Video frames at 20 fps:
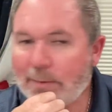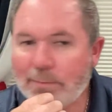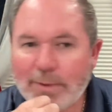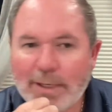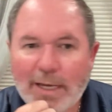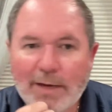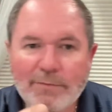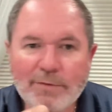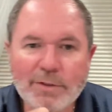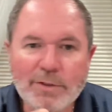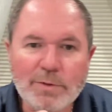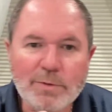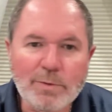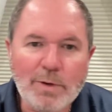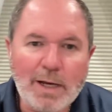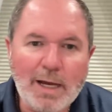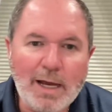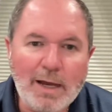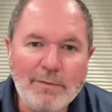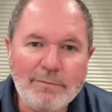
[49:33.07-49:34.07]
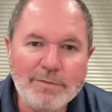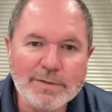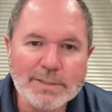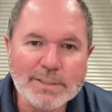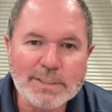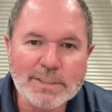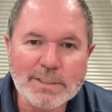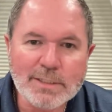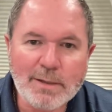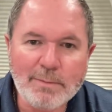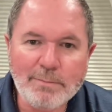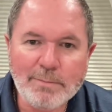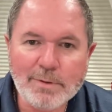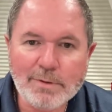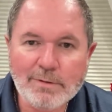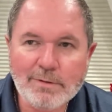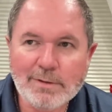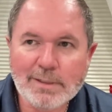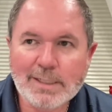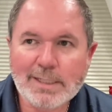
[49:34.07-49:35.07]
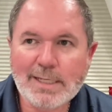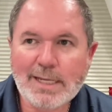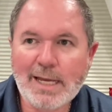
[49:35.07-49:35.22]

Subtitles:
And we have a new office number.